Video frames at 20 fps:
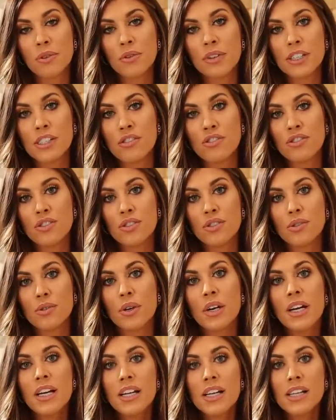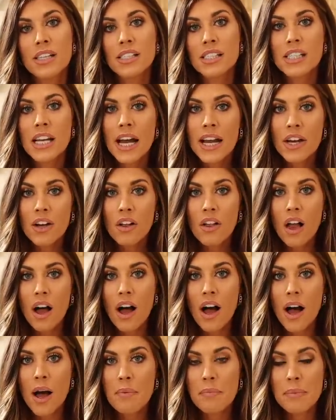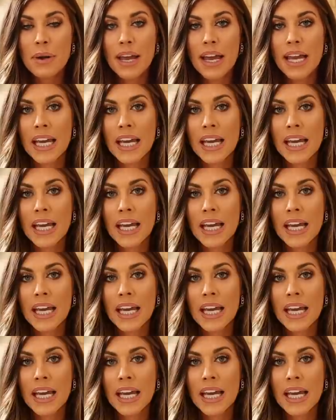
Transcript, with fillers: going to style up,